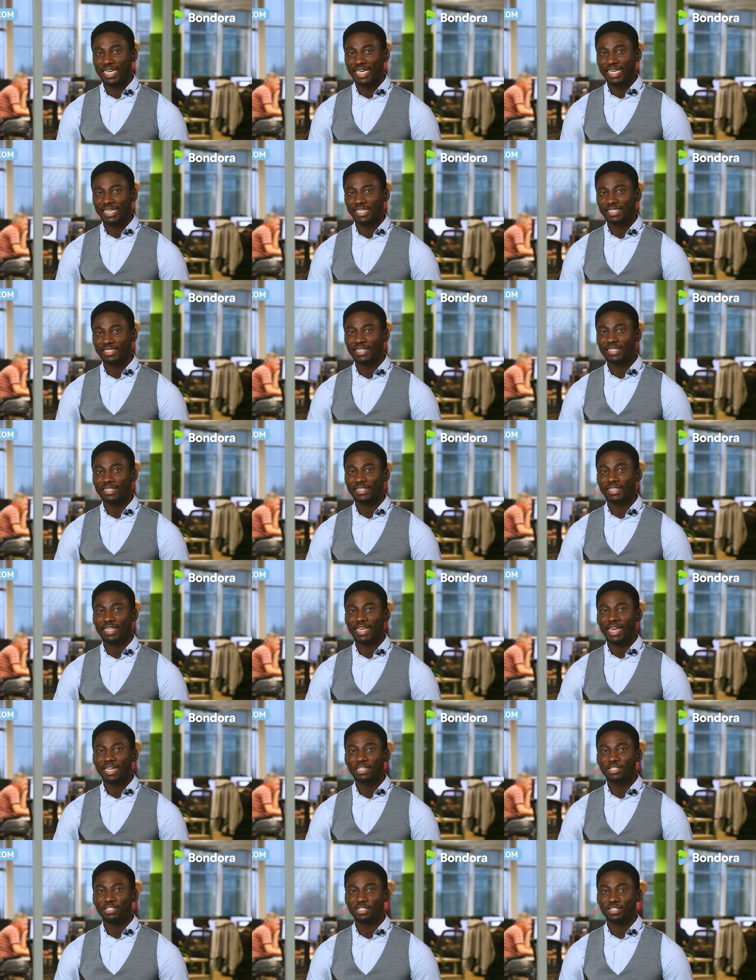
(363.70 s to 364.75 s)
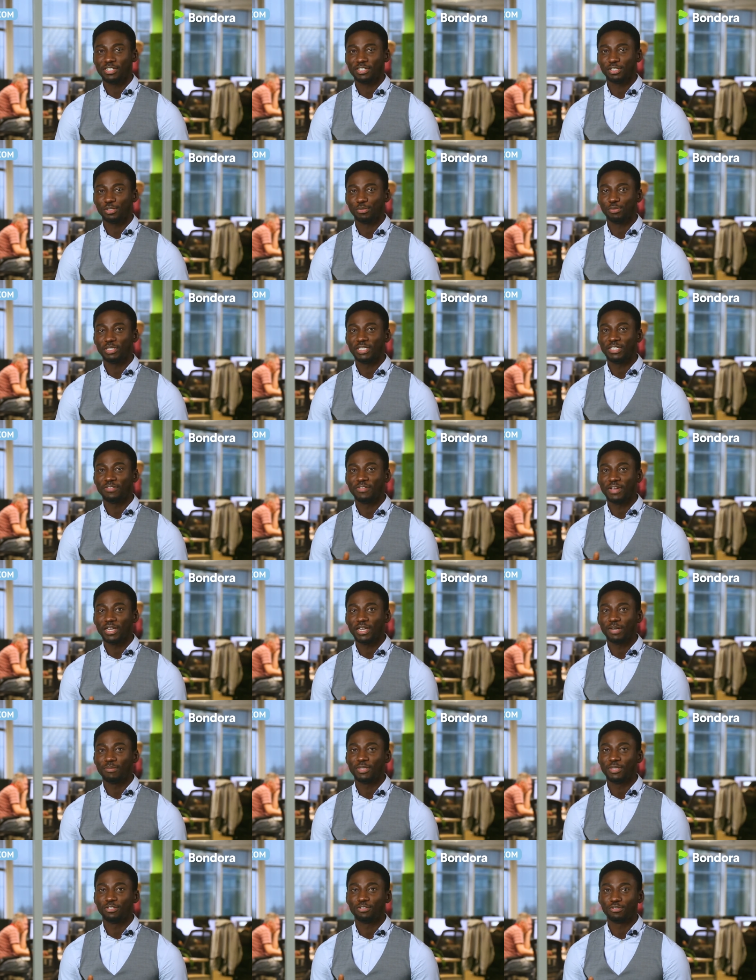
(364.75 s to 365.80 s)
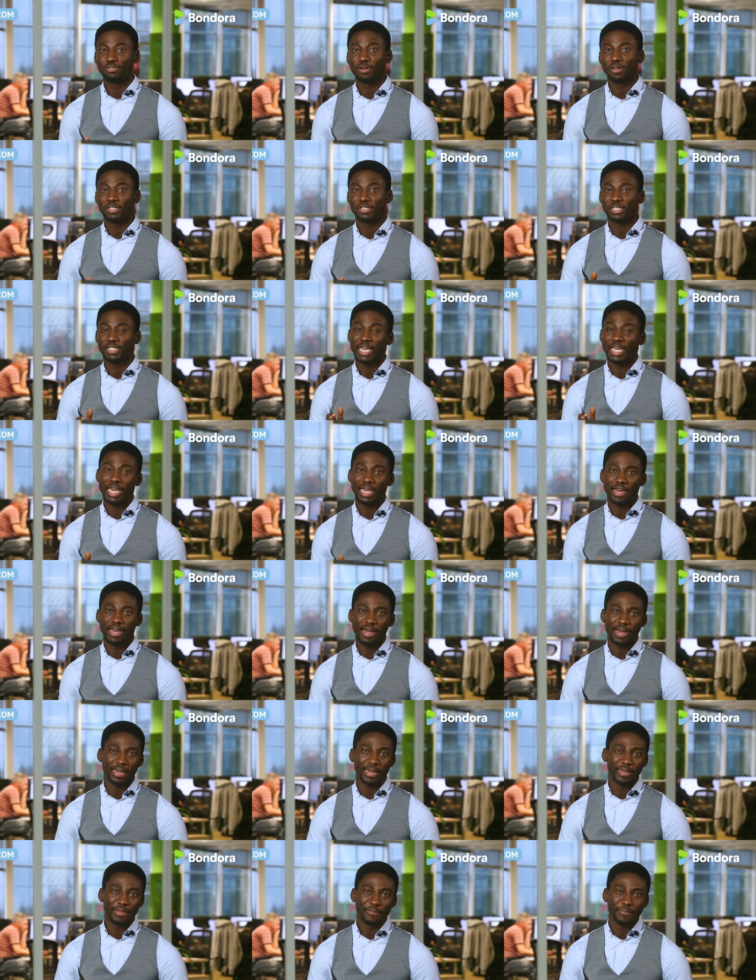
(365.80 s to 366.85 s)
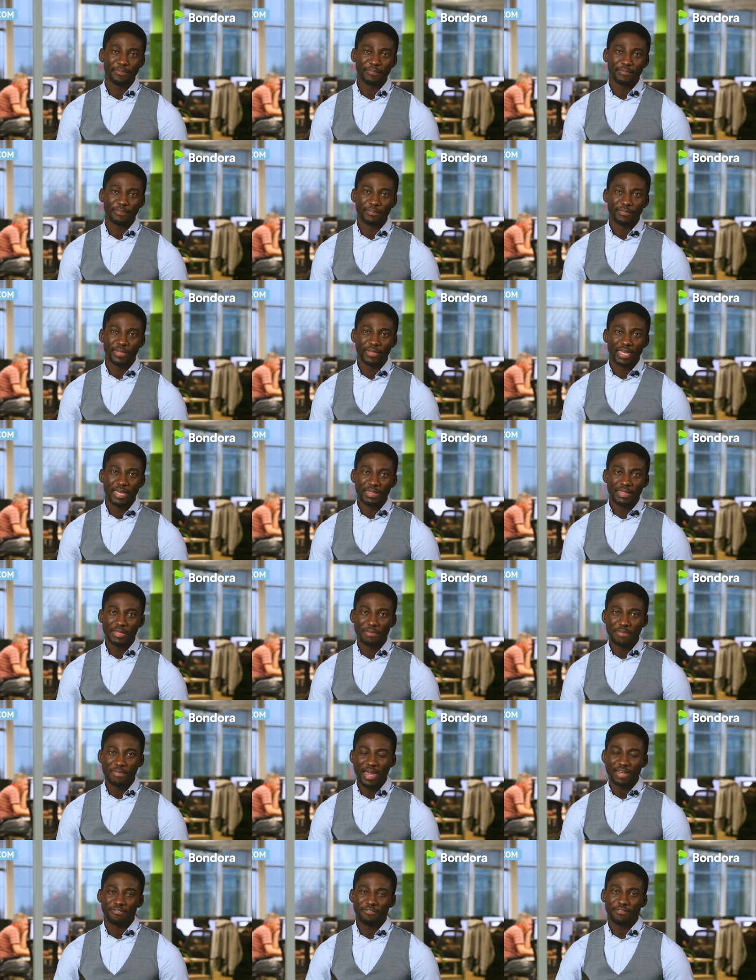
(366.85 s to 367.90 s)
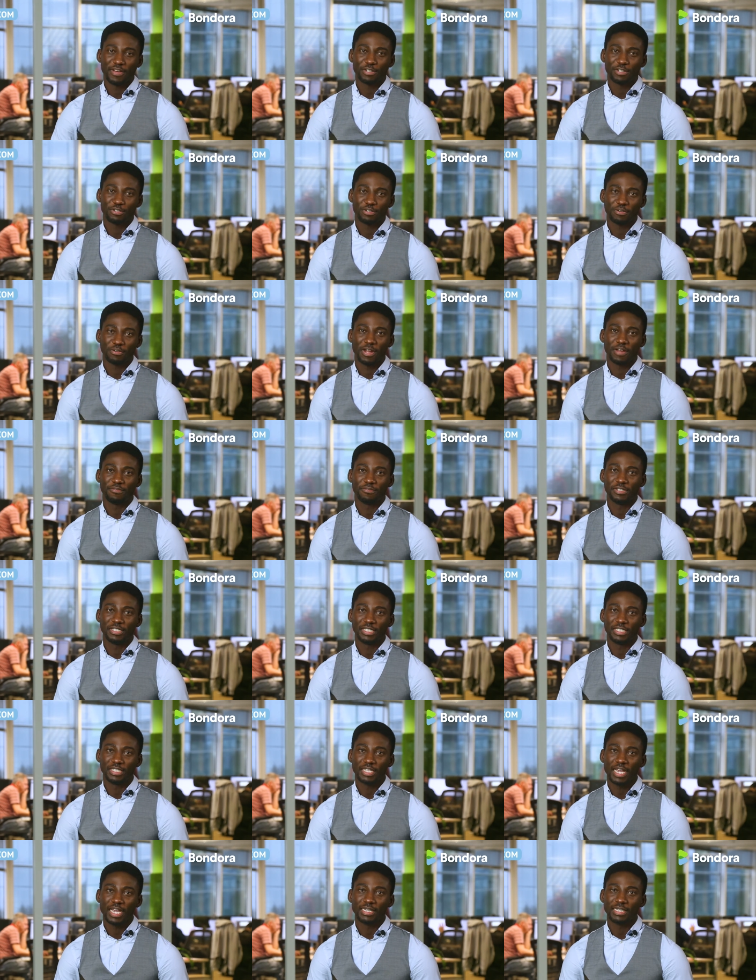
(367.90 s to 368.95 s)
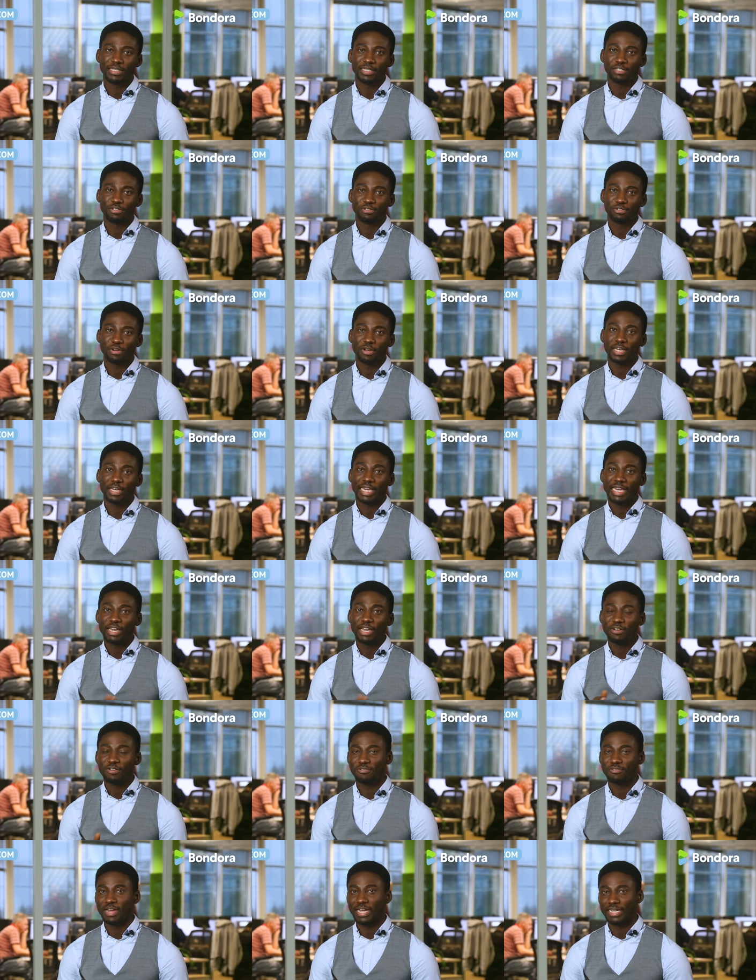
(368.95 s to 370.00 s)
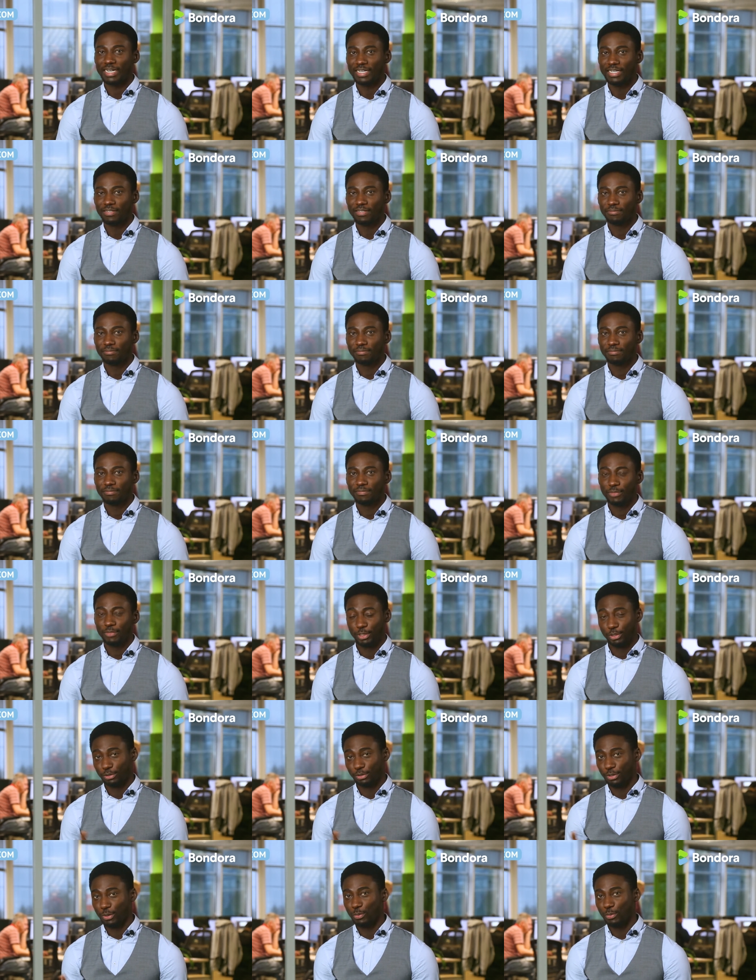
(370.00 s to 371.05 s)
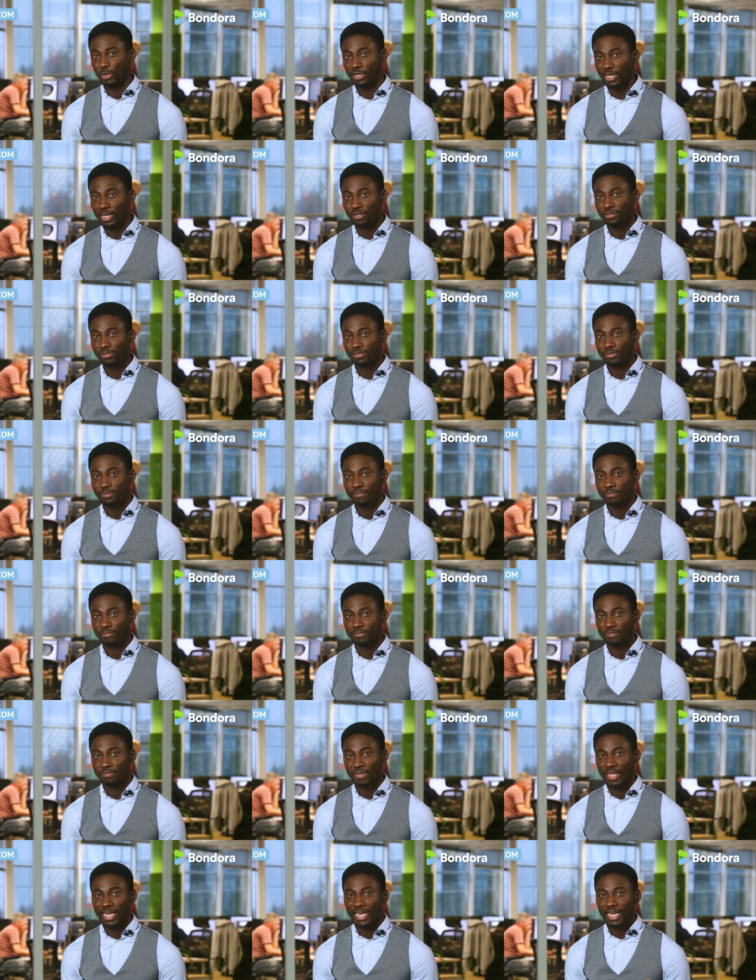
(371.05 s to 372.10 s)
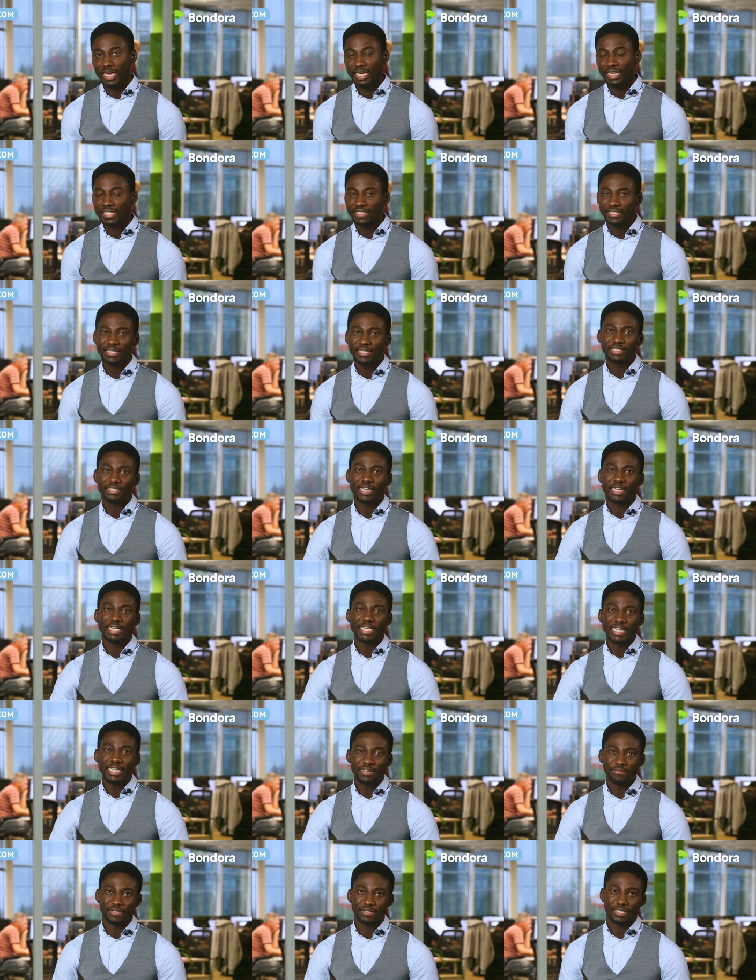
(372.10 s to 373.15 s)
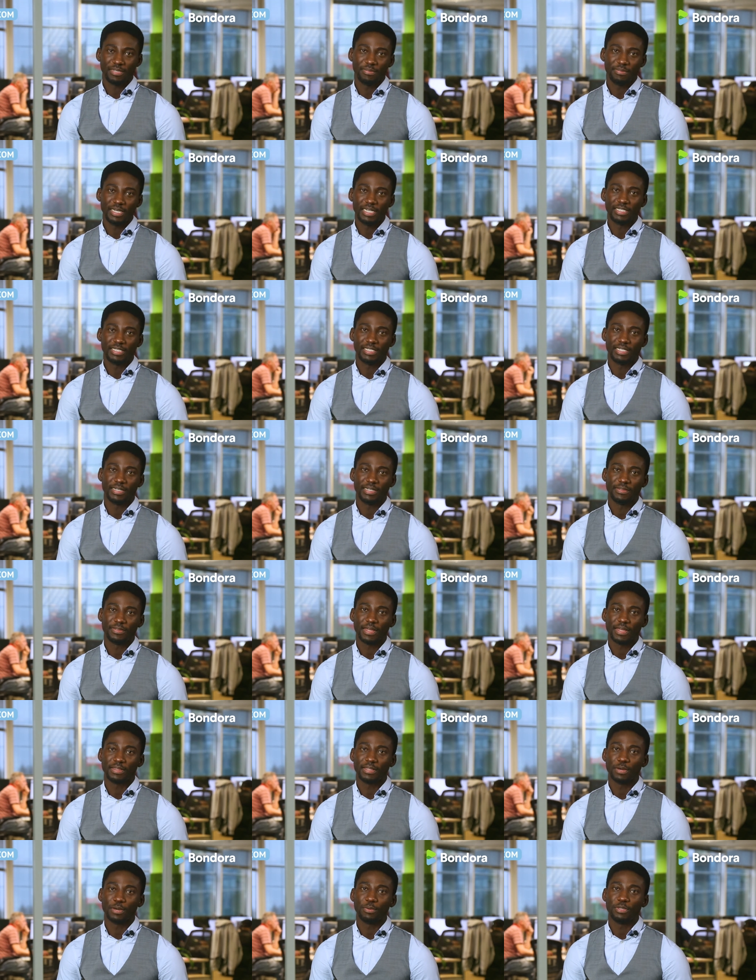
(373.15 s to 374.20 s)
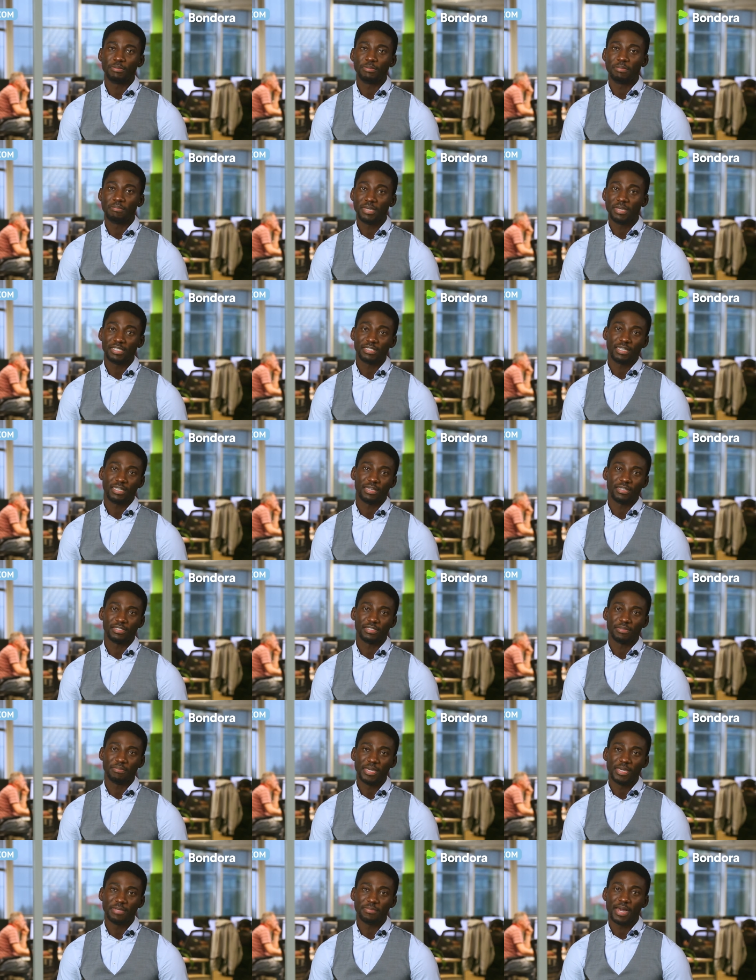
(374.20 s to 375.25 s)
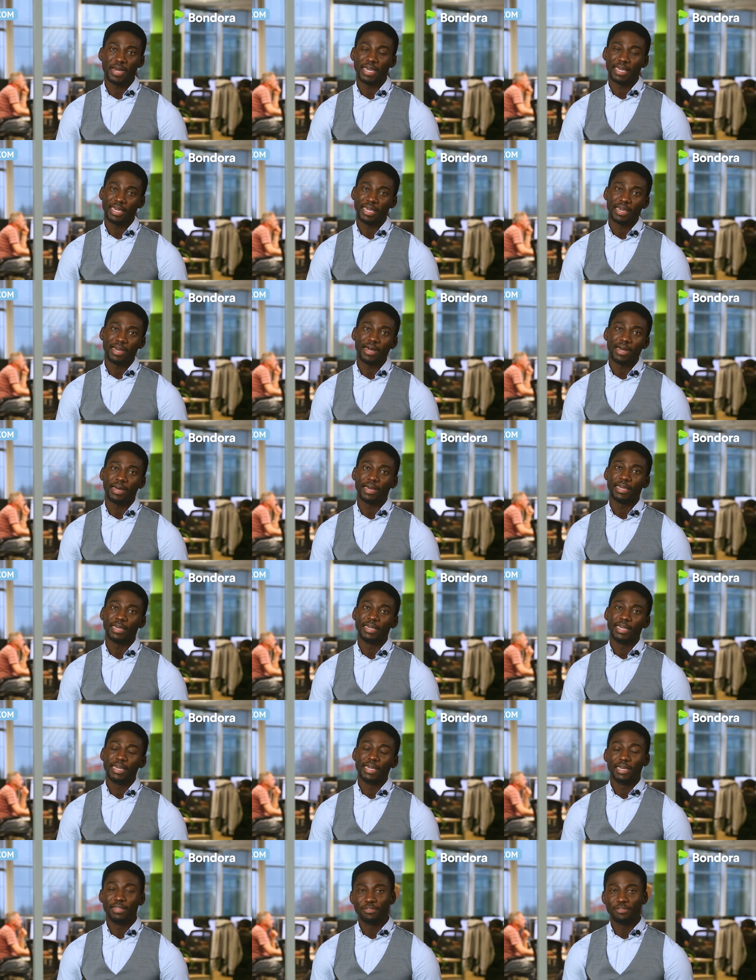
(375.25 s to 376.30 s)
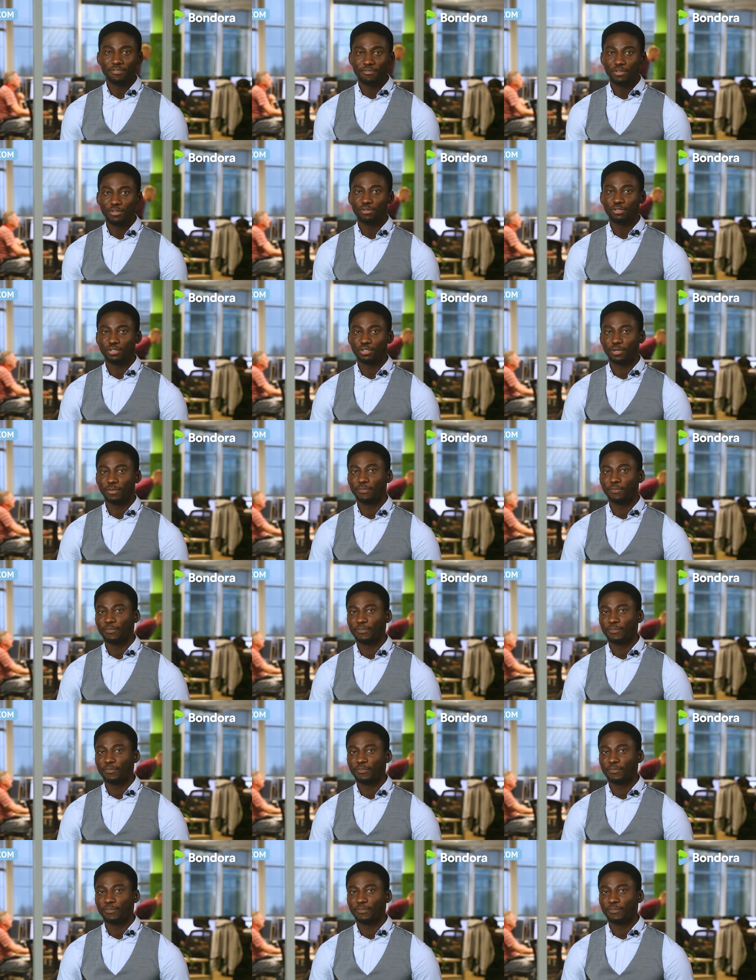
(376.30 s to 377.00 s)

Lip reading: Is it the engineers who developed the truck's AI? The manufacturer for designing the truck incorrectly? Someone else? It is an inevitability that there would be mistakes made by AI in the future,